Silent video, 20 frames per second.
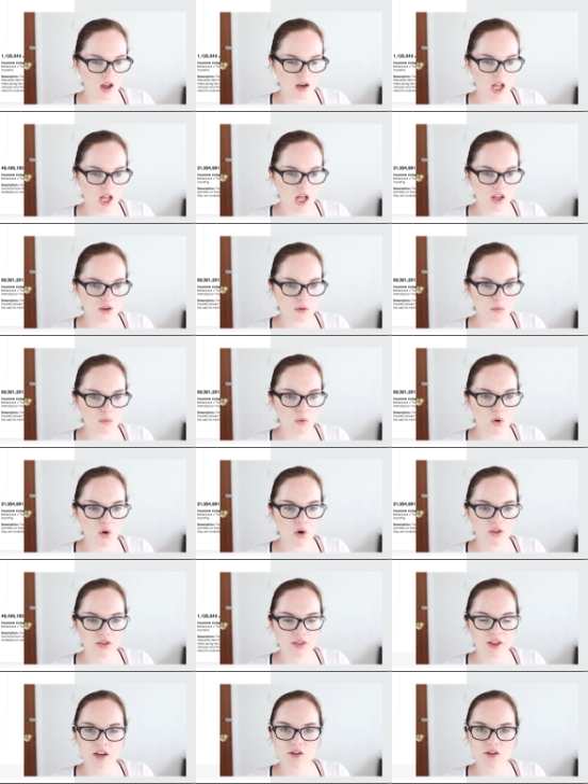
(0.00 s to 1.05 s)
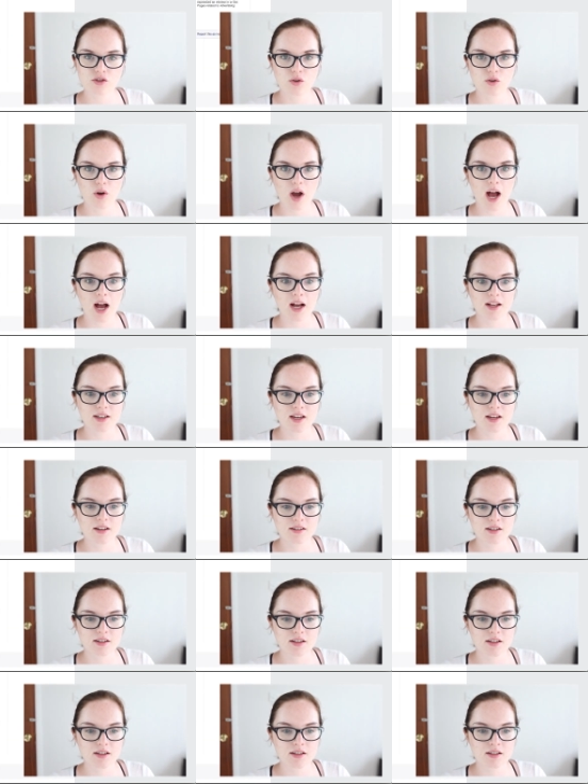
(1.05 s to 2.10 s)
and the more things you add
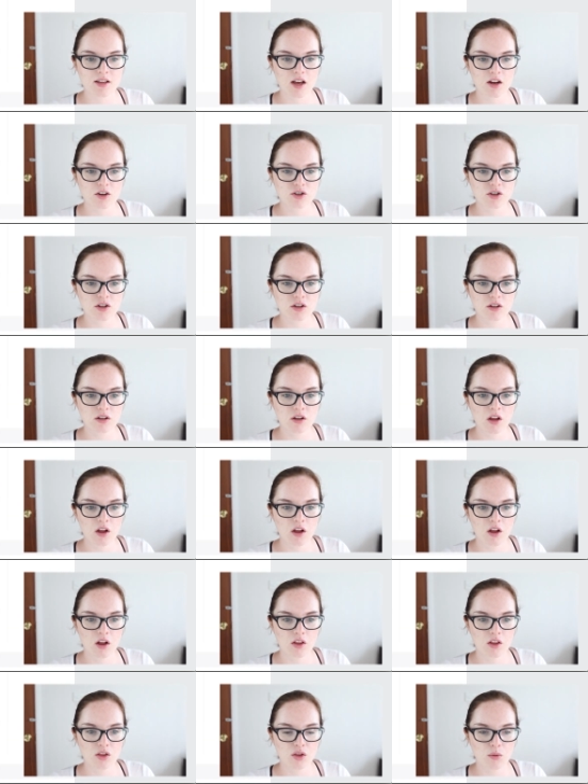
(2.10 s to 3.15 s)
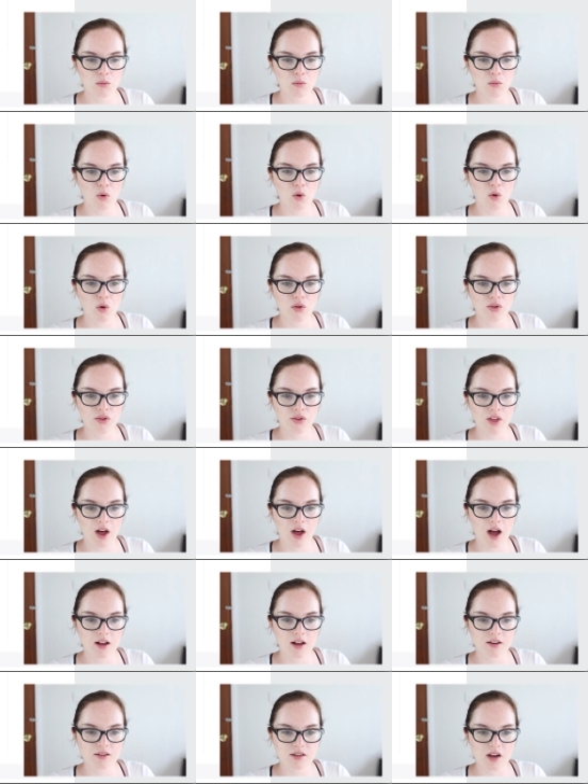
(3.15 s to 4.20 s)
into this section, the more
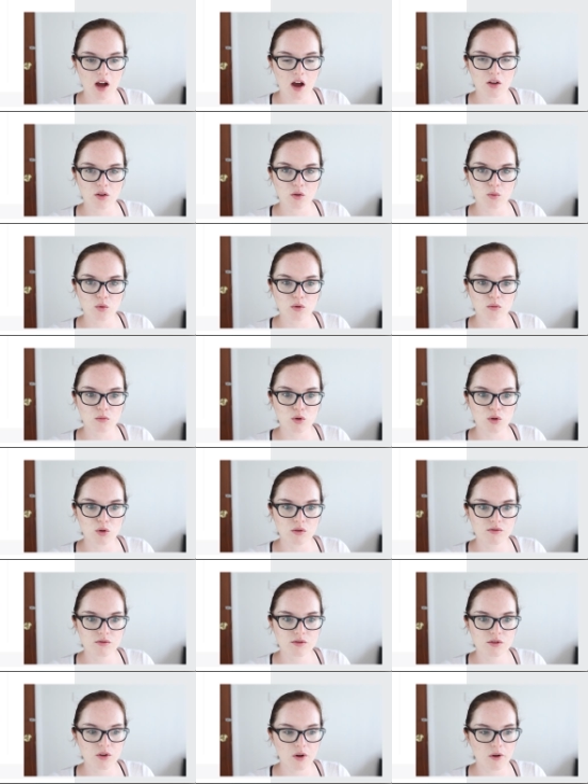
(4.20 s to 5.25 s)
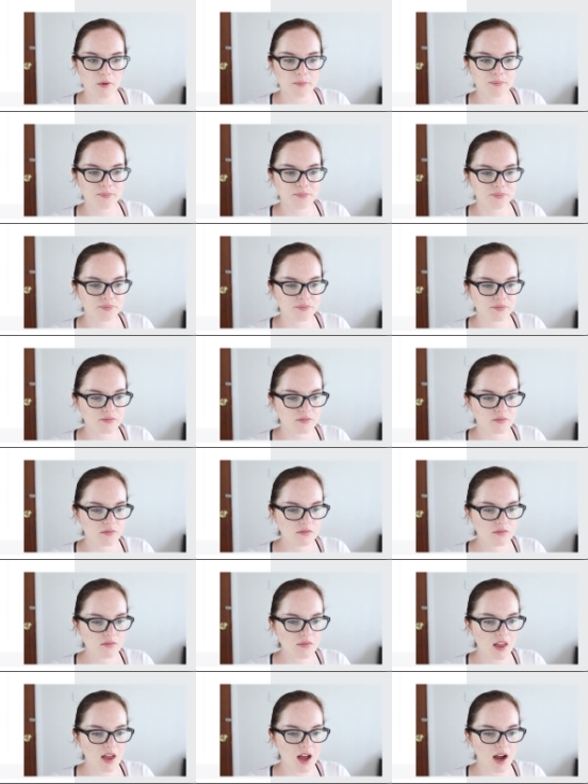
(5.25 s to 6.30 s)
that dial will move. So
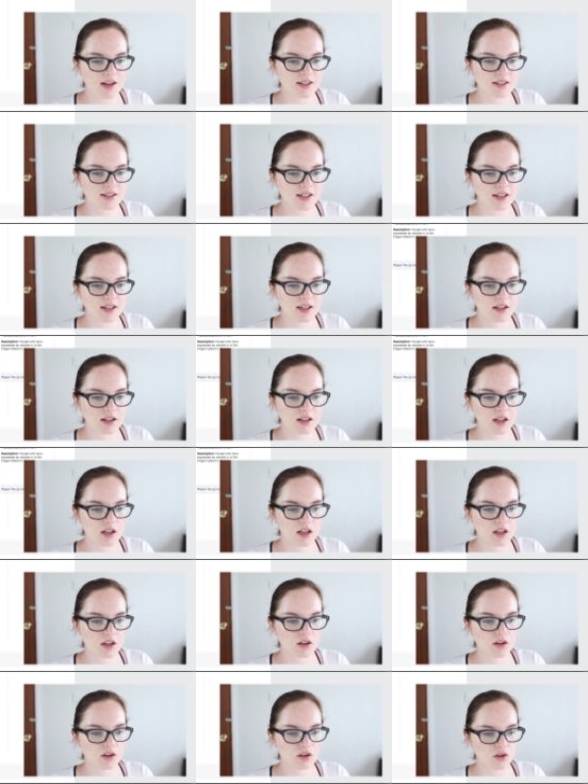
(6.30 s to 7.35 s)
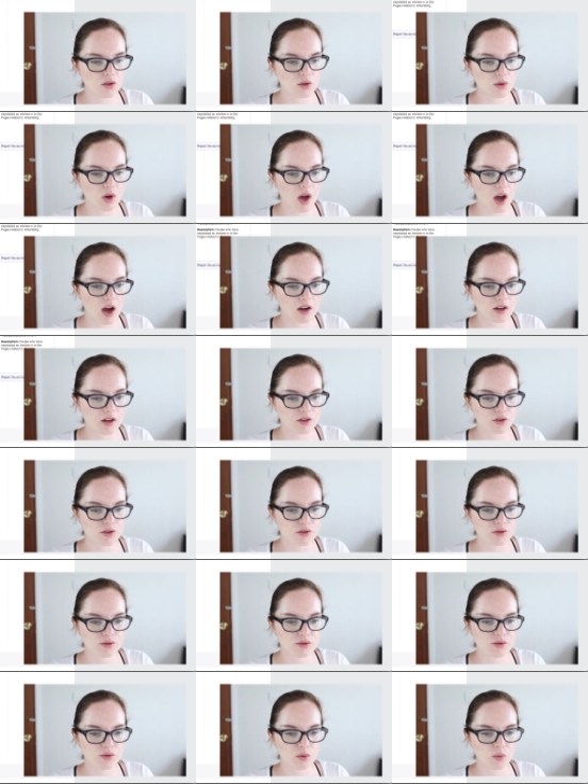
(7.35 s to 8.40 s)
ideally you kind
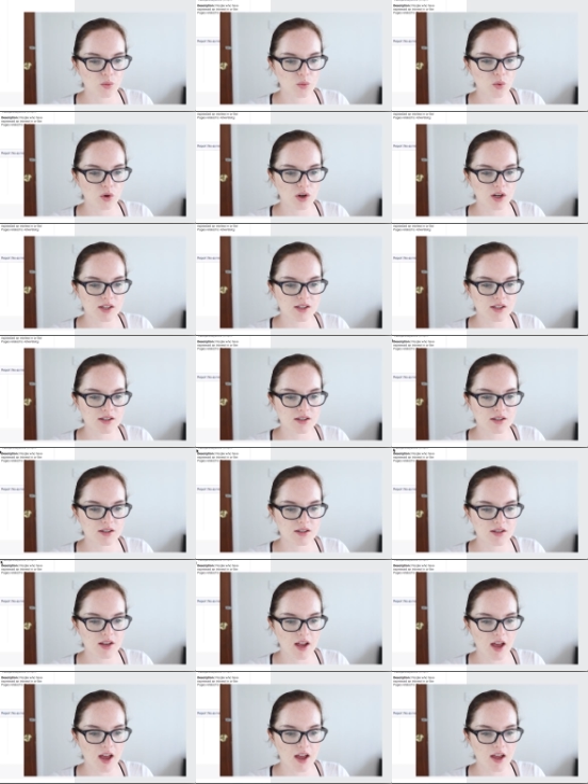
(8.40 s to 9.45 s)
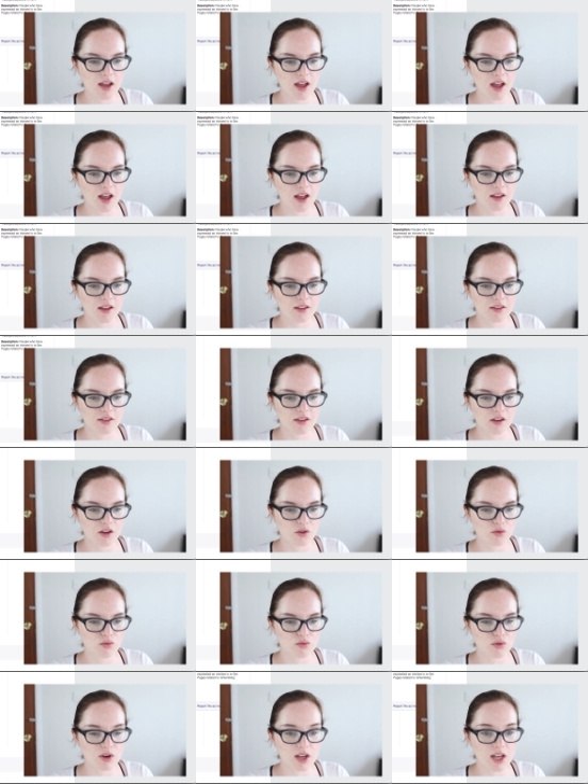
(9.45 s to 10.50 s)
of want to stay in the
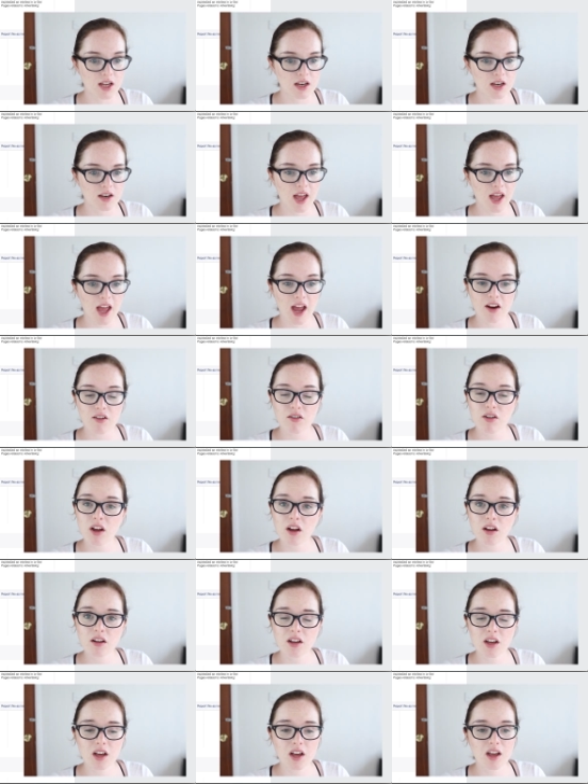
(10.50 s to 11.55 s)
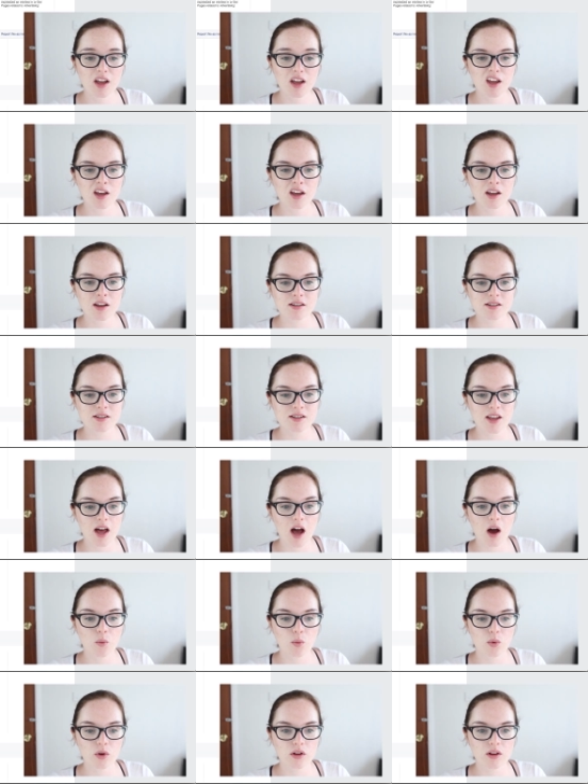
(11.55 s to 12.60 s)
green area, because
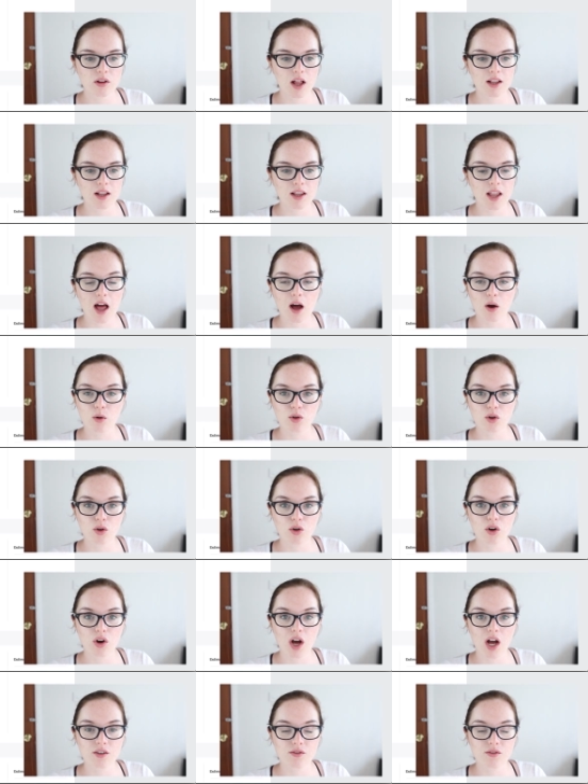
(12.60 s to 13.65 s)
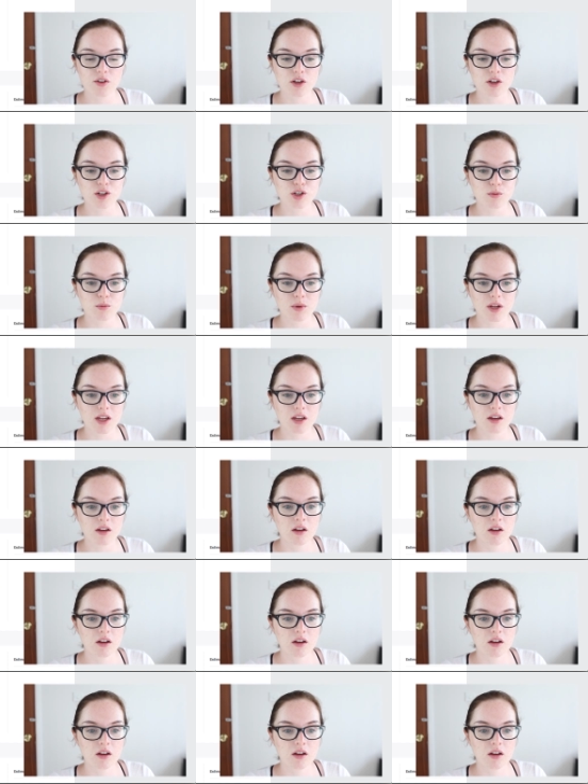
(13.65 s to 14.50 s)
that will allow your advert to be